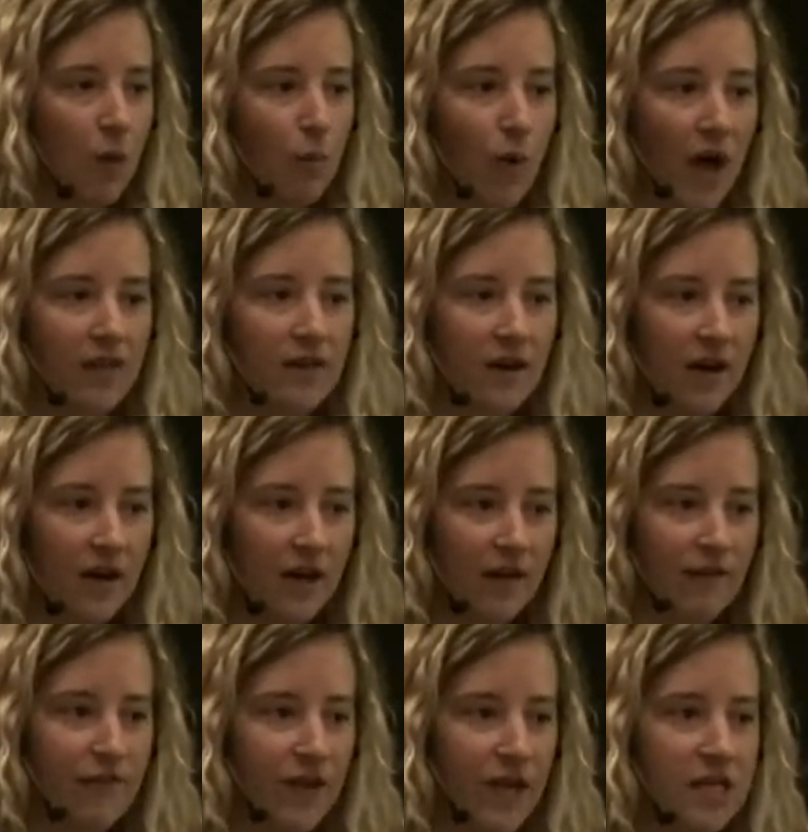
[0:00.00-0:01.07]
whether
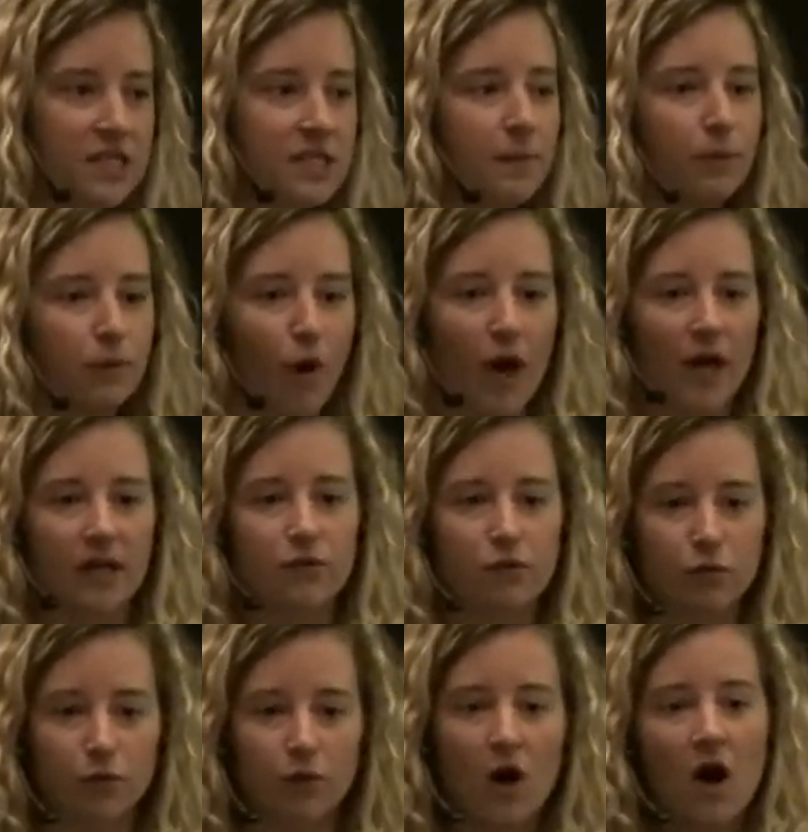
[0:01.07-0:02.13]
if it's deploying
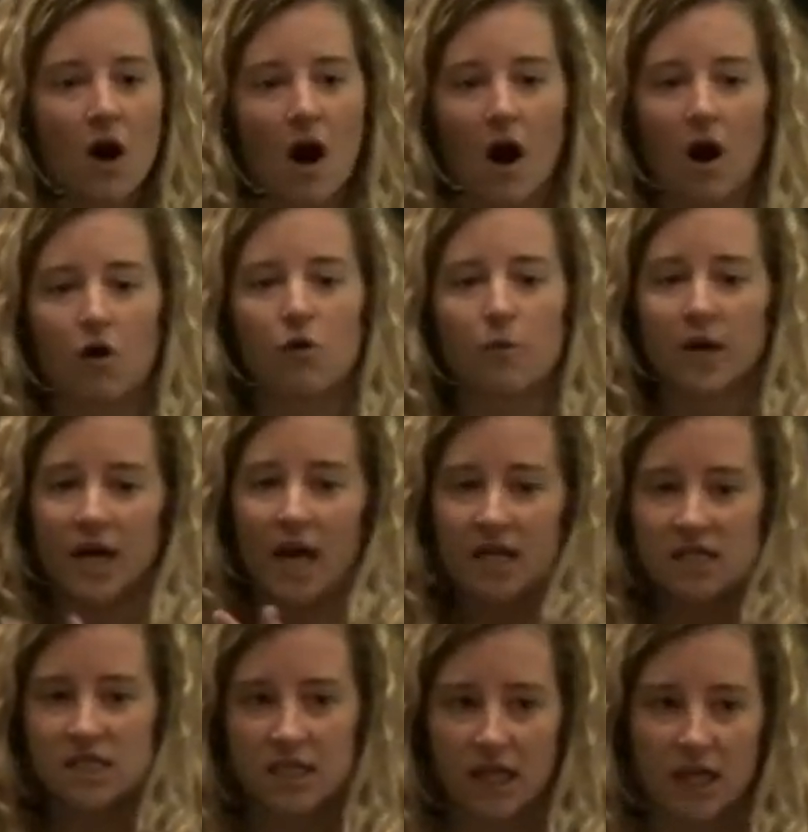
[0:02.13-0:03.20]
to
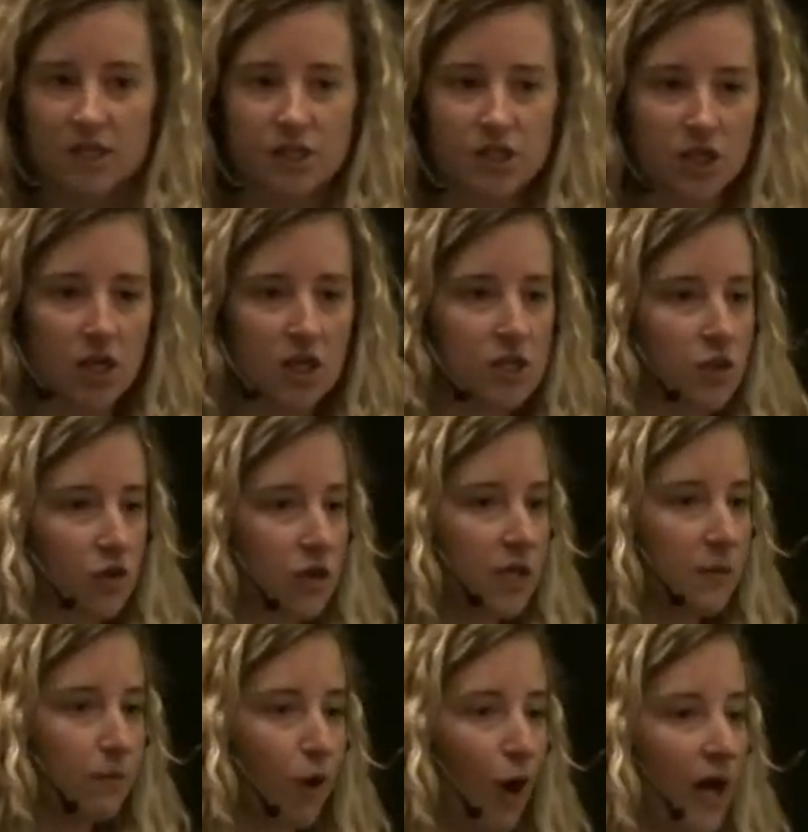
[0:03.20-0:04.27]
Kubernetes clusters or
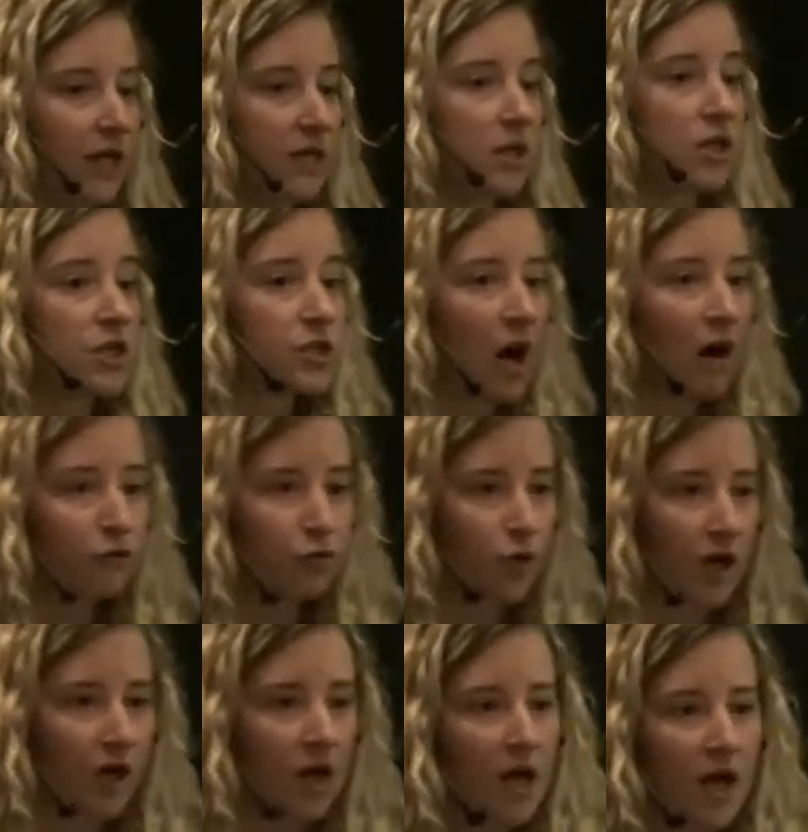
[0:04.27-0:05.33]
deploying their
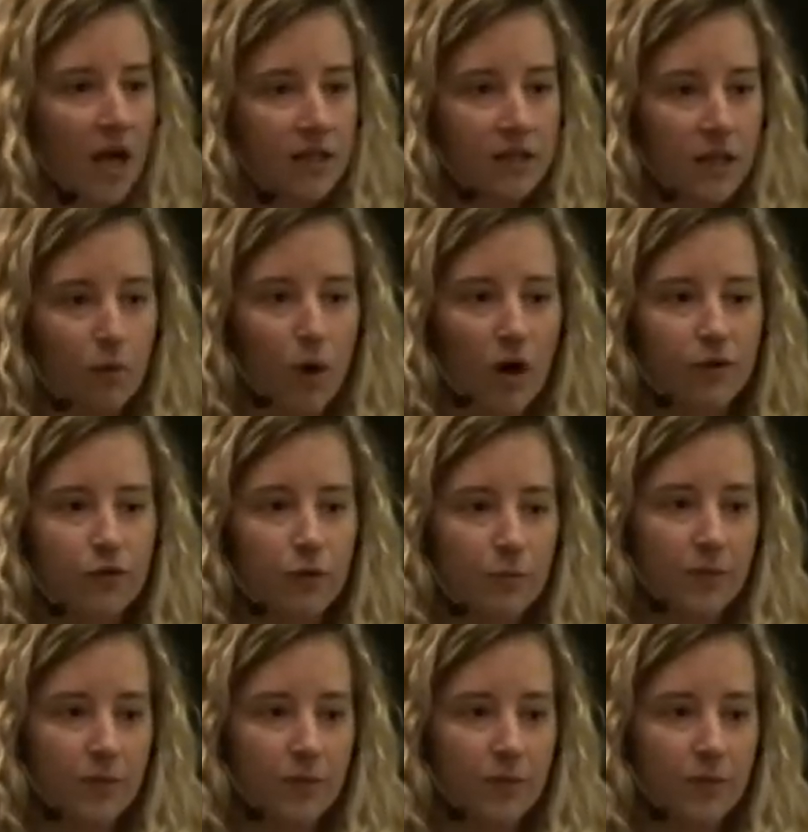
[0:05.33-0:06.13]
software, they want to